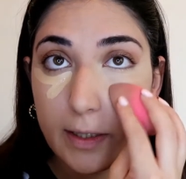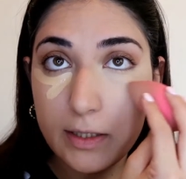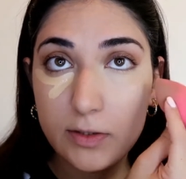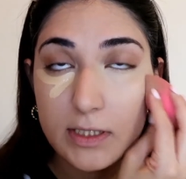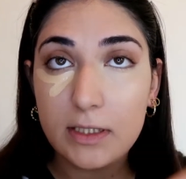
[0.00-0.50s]

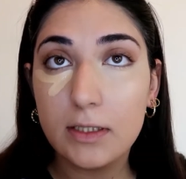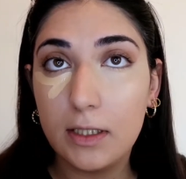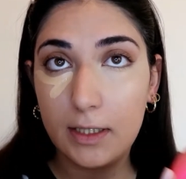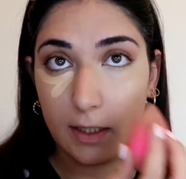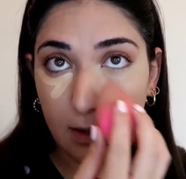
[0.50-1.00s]
Can you see?
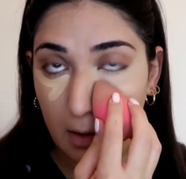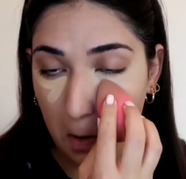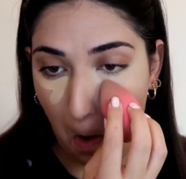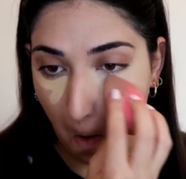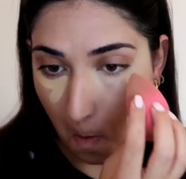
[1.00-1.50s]
Like,
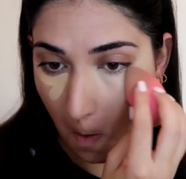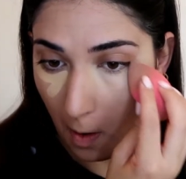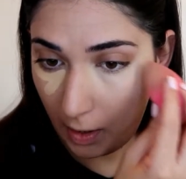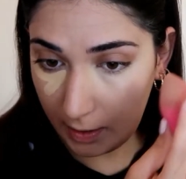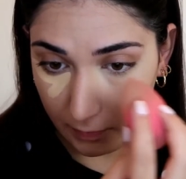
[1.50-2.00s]

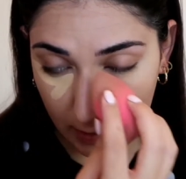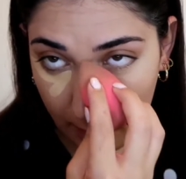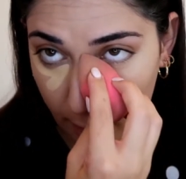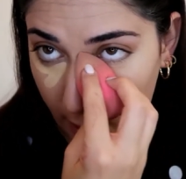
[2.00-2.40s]
it really